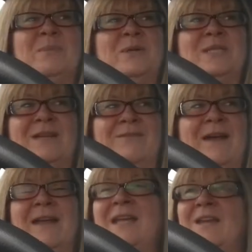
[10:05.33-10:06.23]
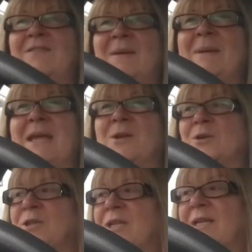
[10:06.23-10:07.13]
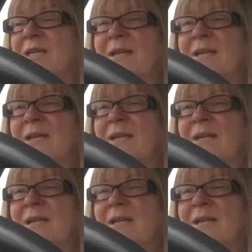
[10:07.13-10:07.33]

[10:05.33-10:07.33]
But if I be good